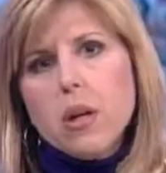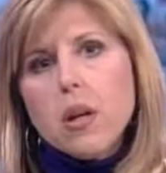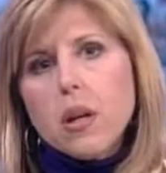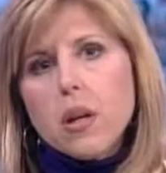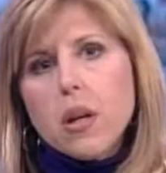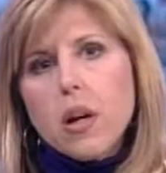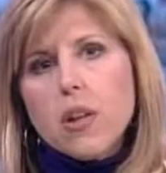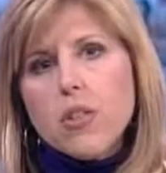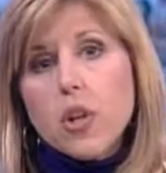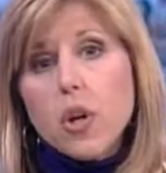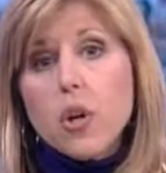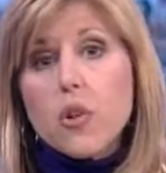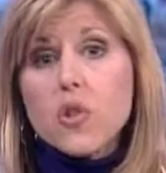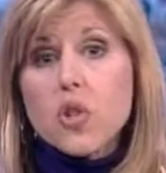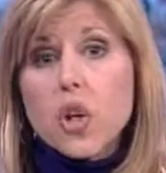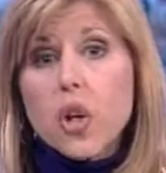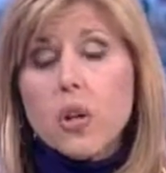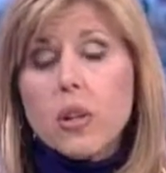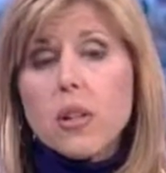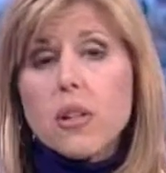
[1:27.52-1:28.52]
Gauthier is
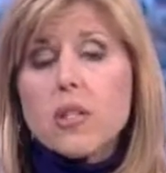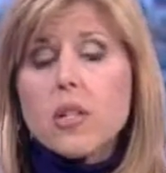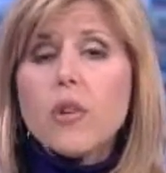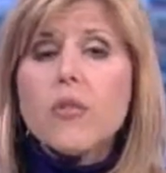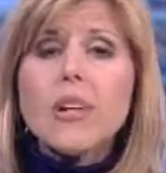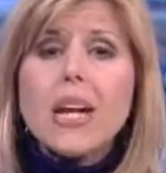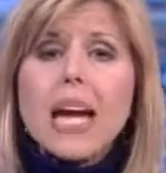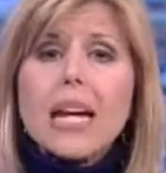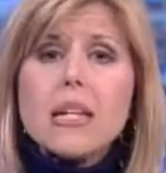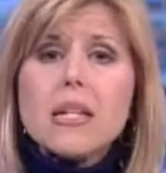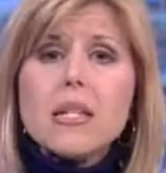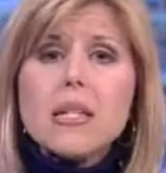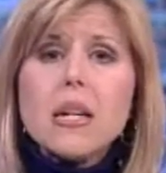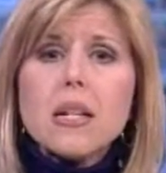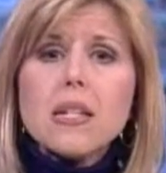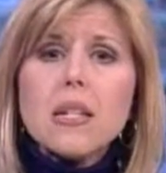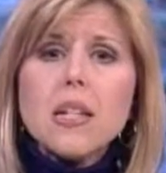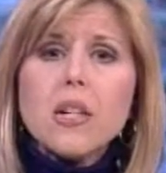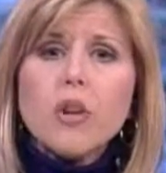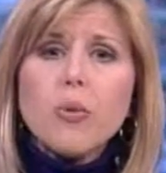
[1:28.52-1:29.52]
currently serving a
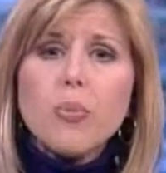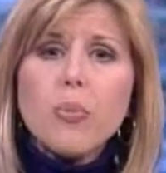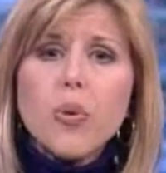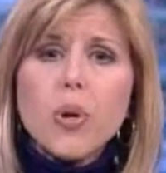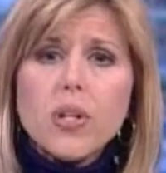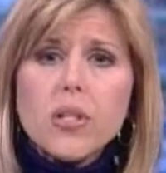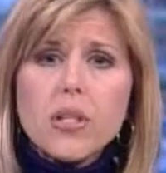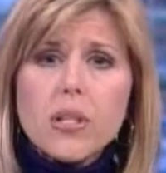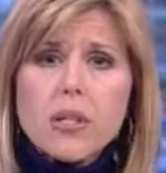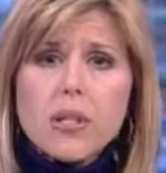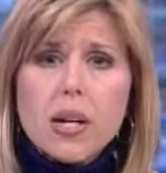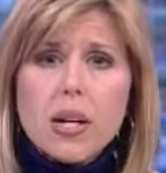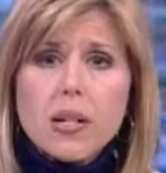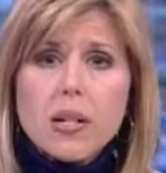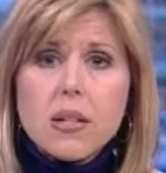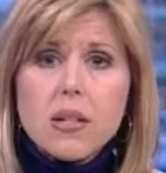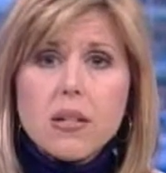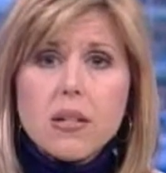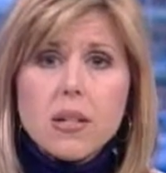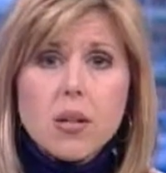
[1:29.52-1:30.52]
60 year prison
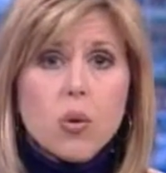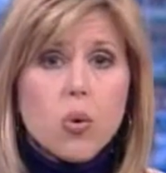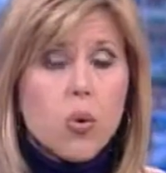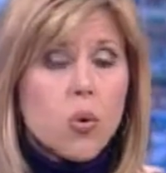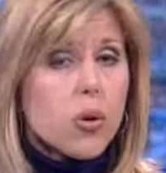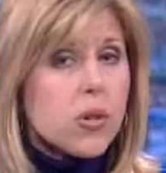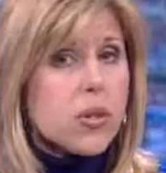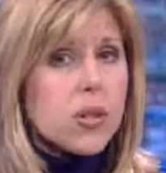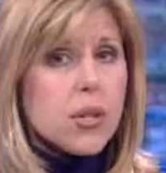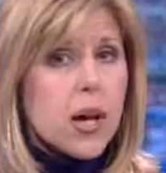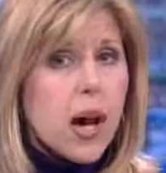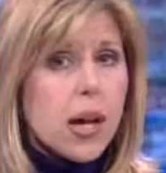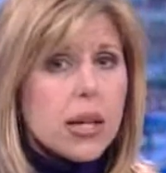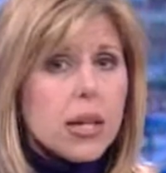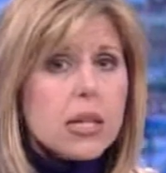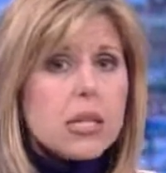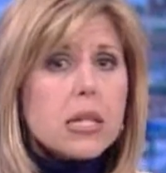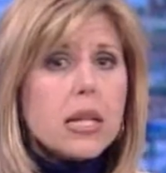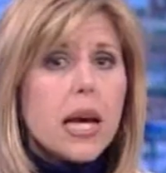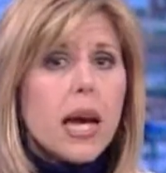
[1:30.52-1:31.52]
sentence. The court did not
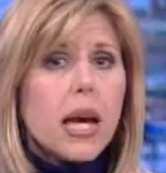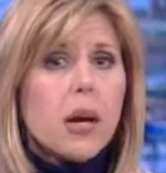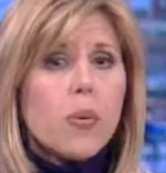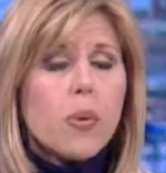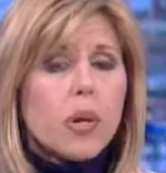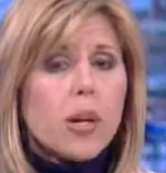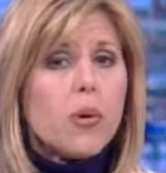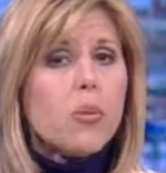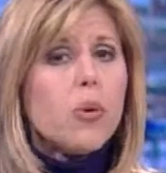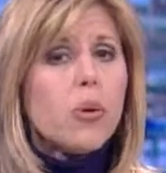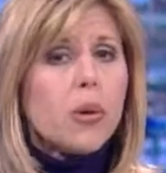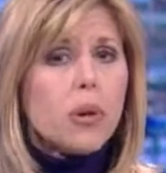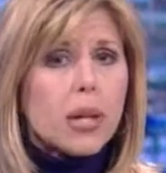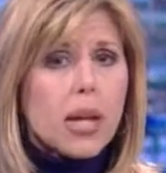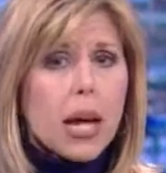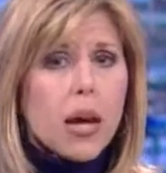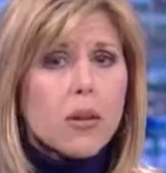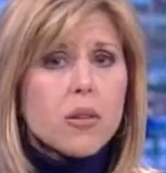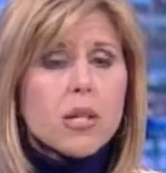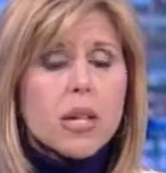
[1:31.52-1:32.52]
indicate when it will
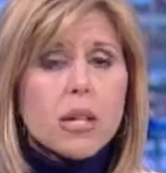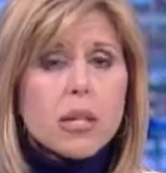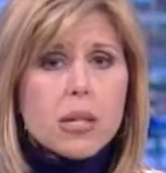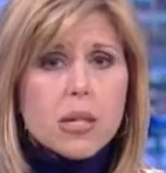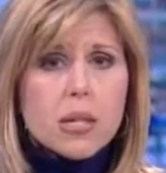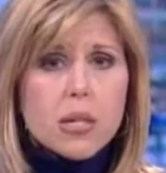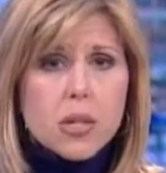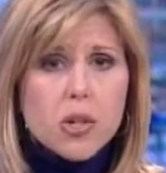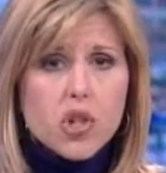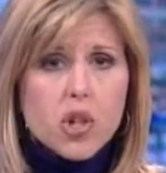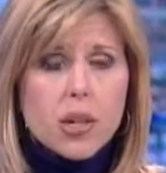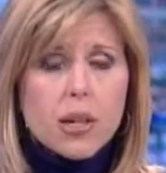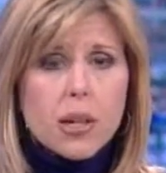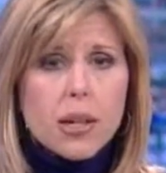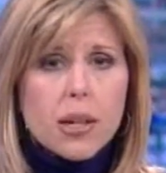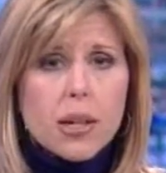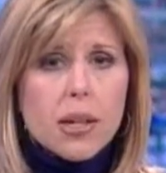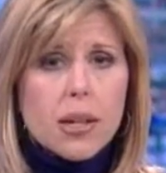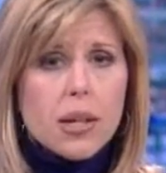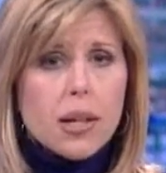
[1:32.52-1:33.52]
announce a decision
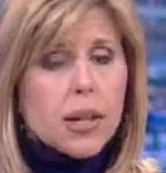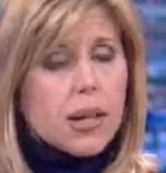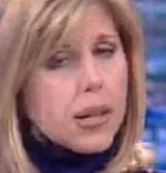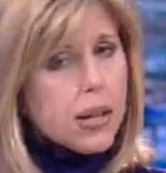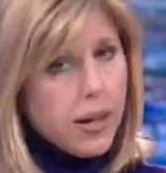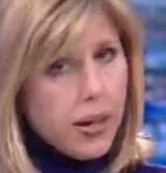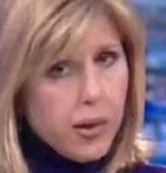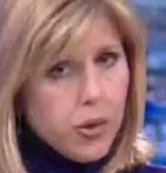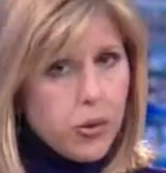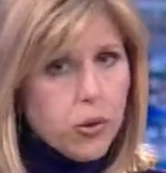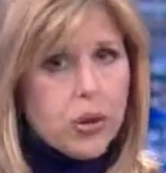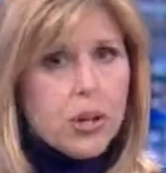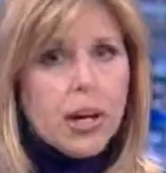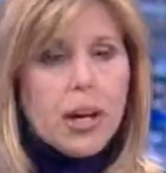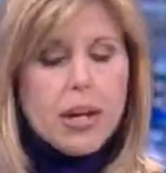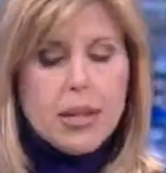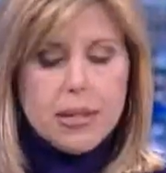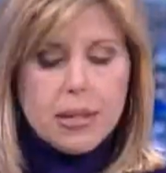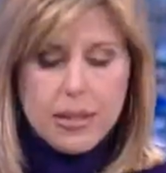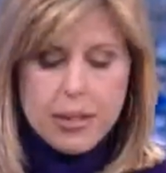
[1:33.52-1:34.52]
in either
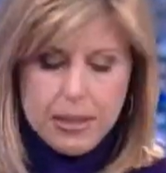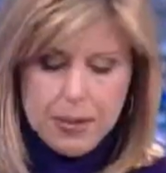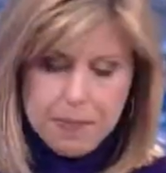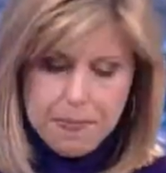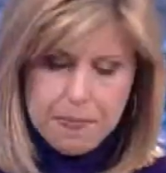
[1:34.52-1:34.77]
case.